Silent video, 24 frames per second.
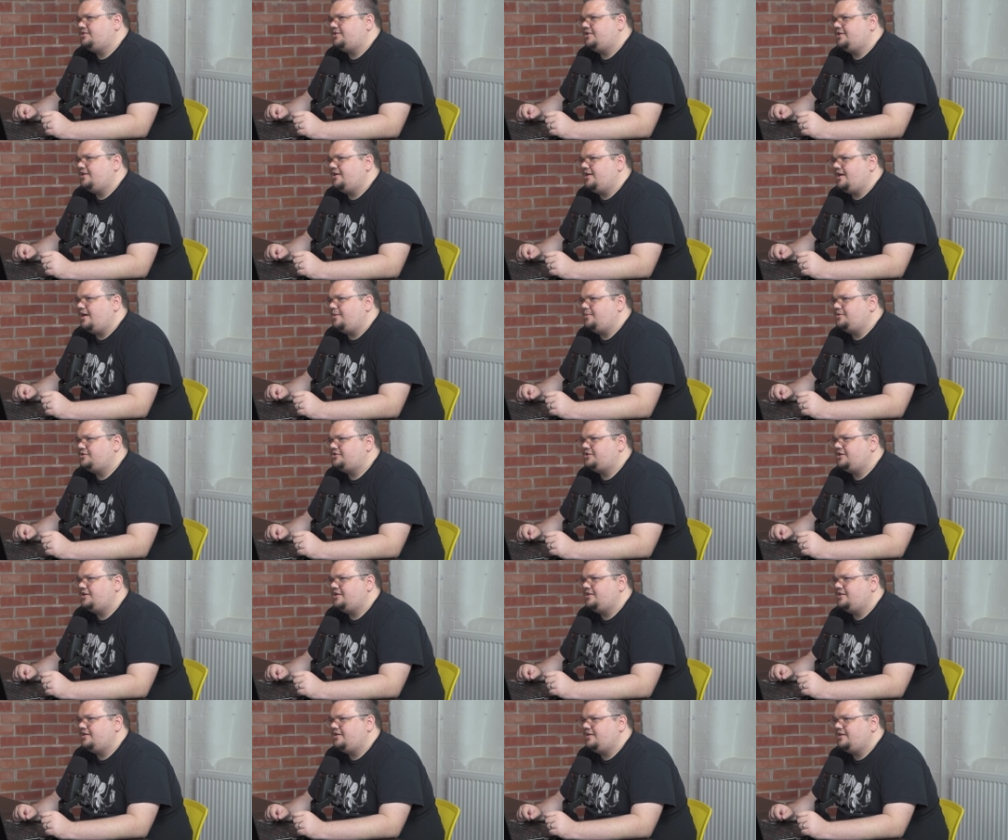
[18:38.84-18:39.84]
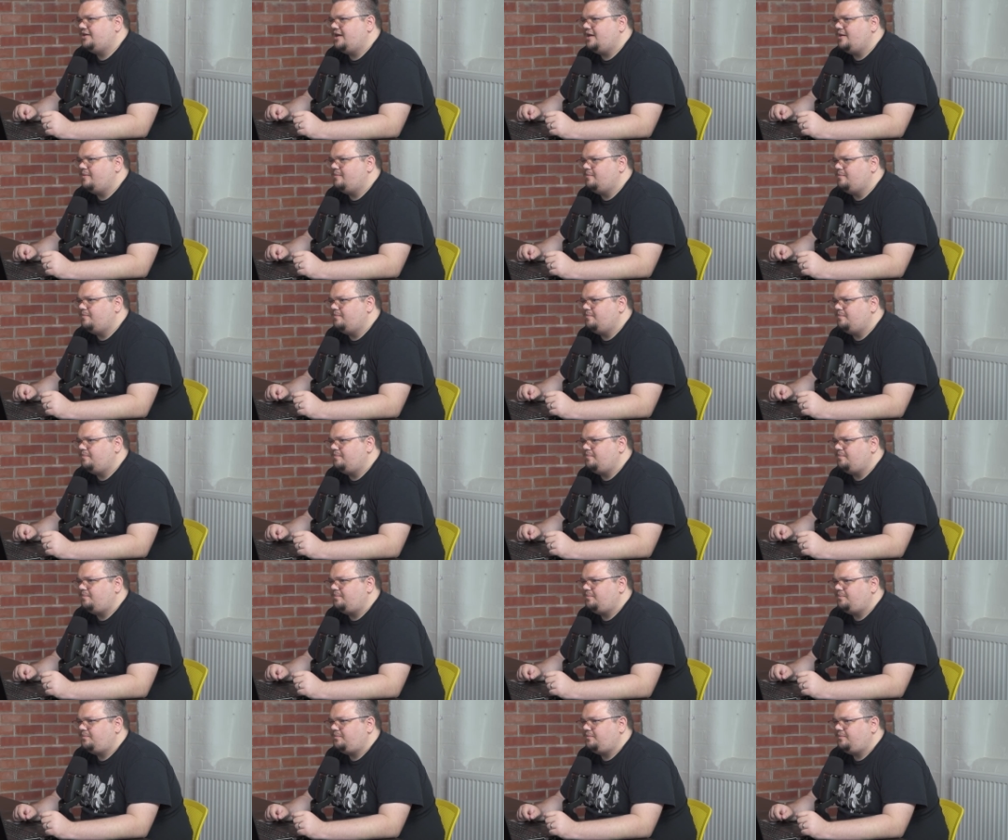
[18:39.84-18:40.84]
to it. I would say that I'm
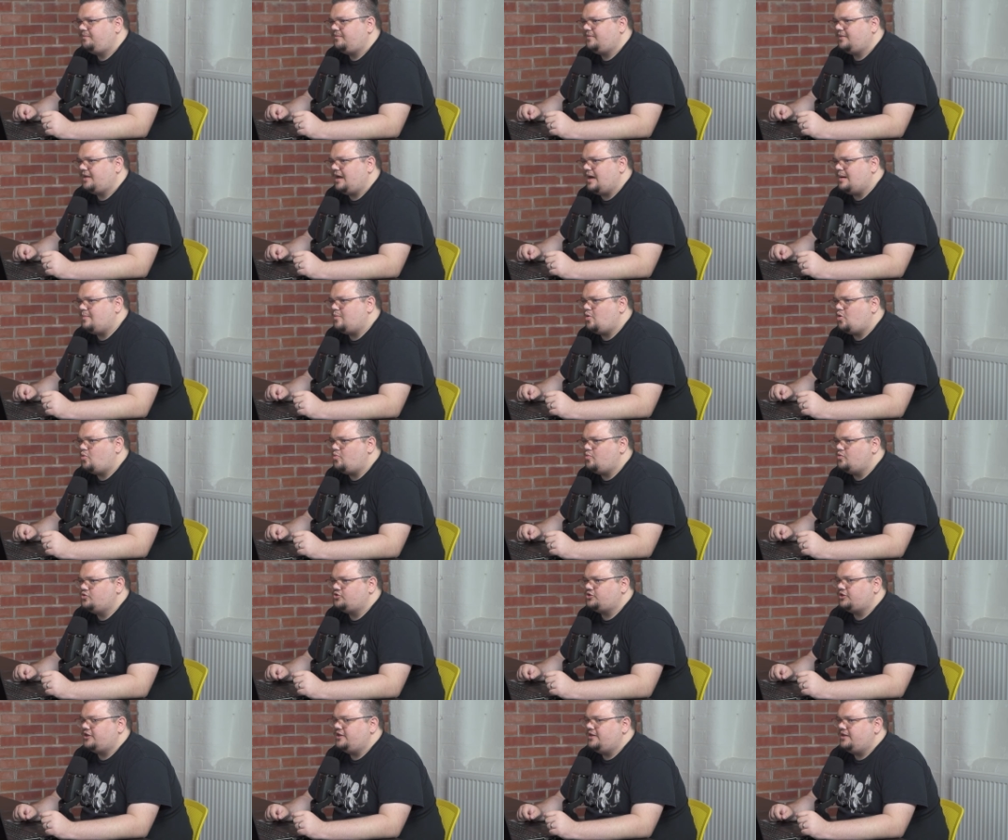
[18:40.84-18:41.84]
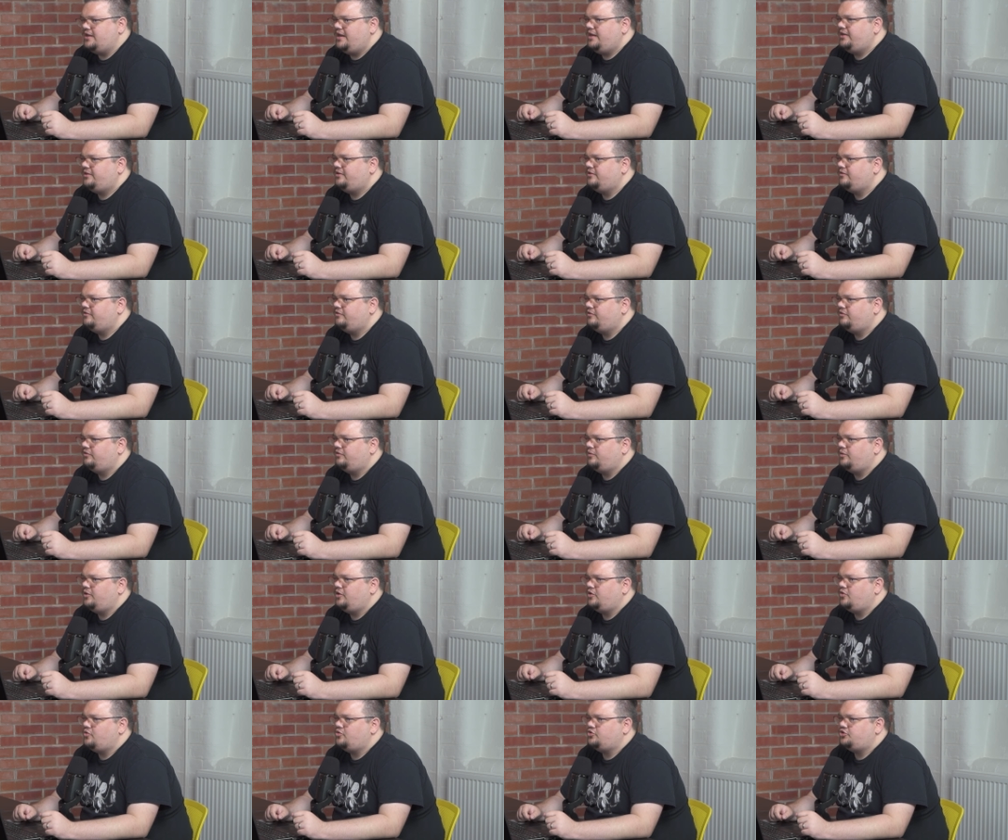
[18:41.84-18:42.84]
almost like native with
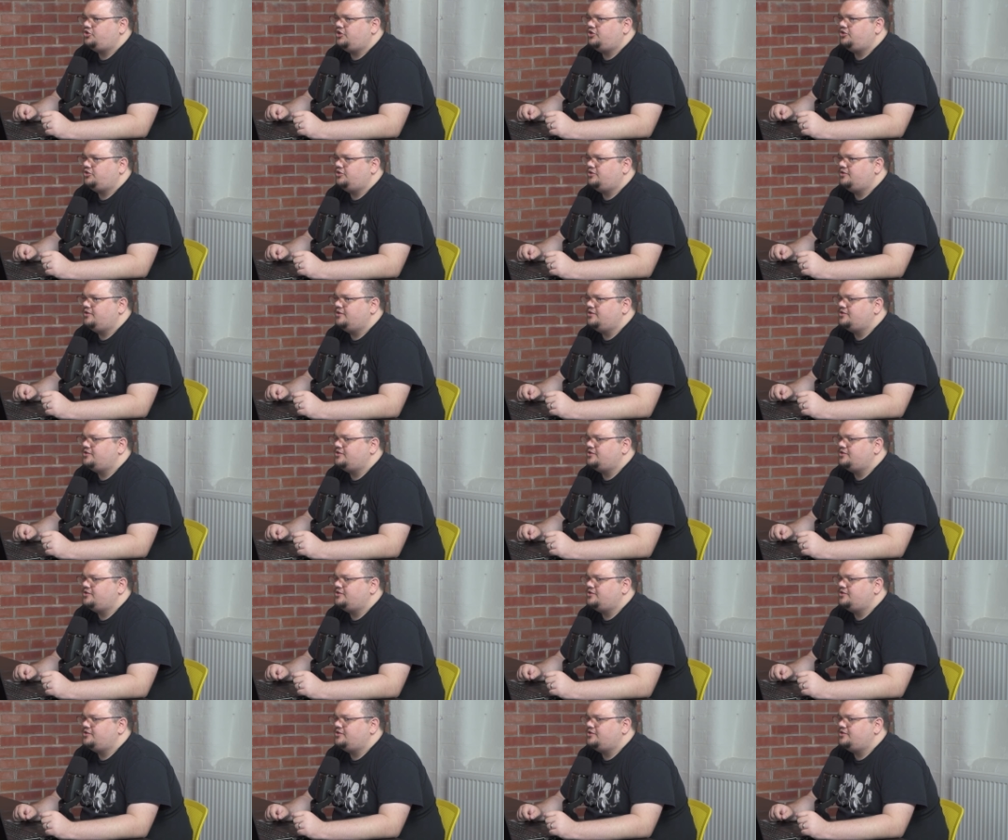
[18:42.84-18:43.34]
negotiation.